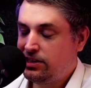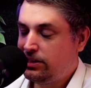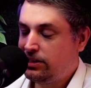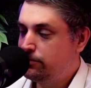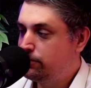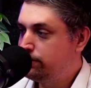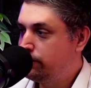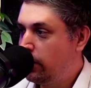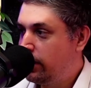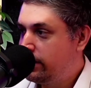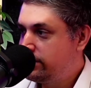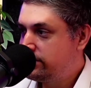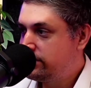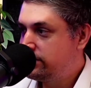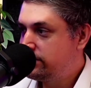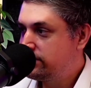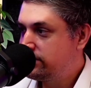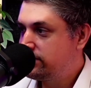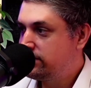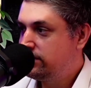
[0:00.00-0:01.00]

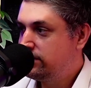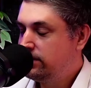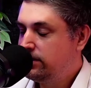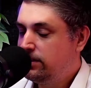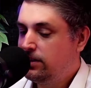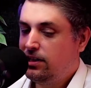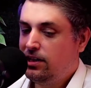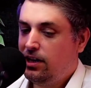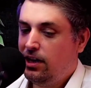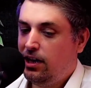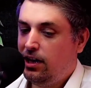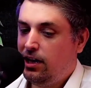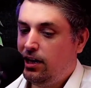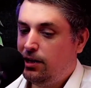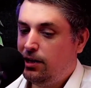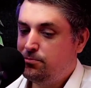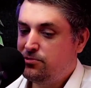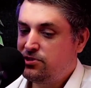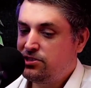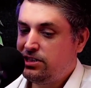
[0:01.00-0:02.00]
advisors,
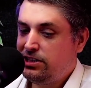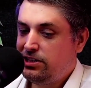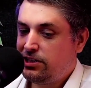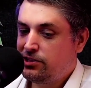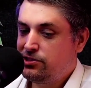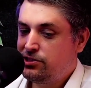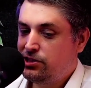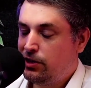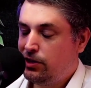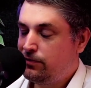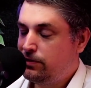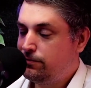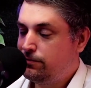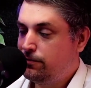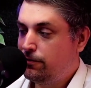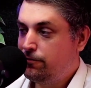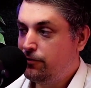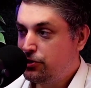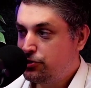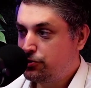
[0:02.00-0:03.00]
senior Conservative
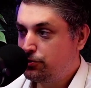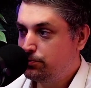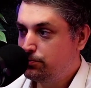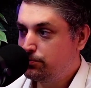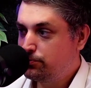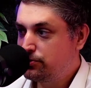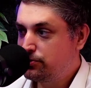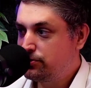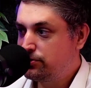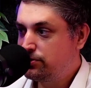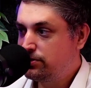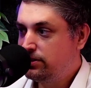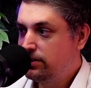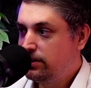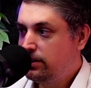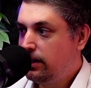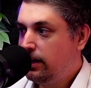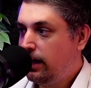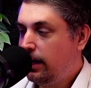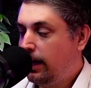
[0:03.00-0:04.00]
officials
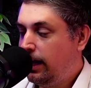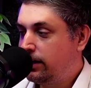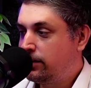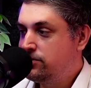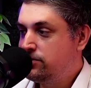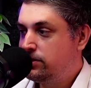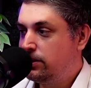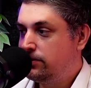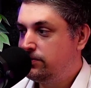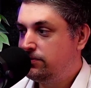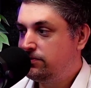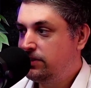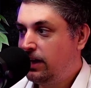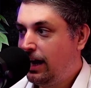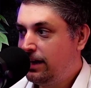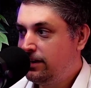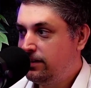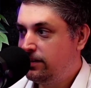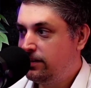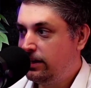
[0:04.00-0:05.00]
and Conservative
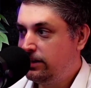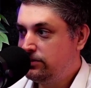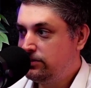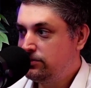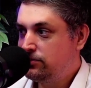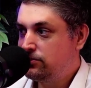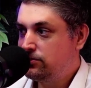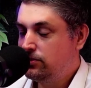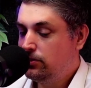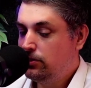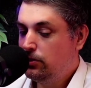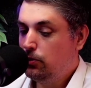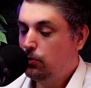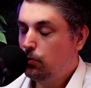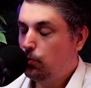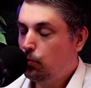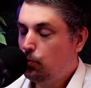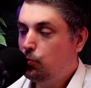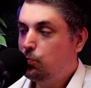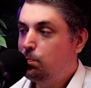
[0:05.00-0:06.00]
candidates
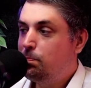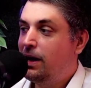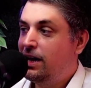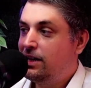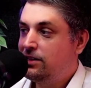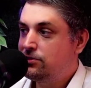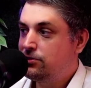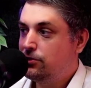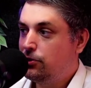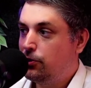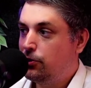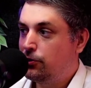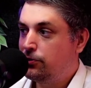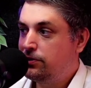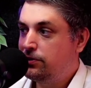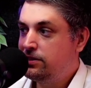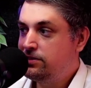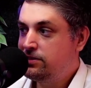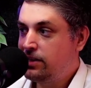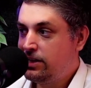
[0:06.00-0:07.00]
all bet on
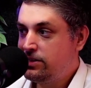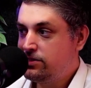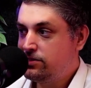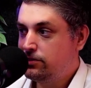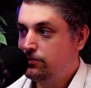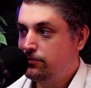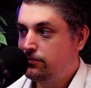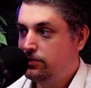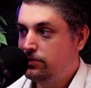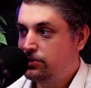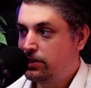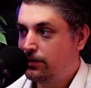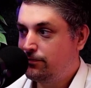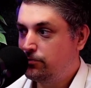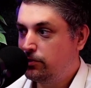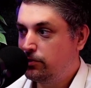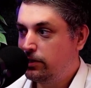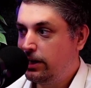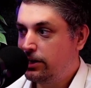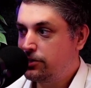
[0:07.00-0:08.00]
the date of the
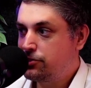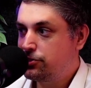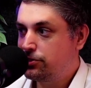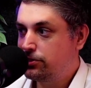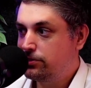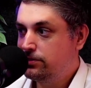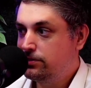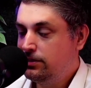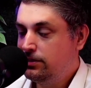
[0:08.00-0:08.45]
general election,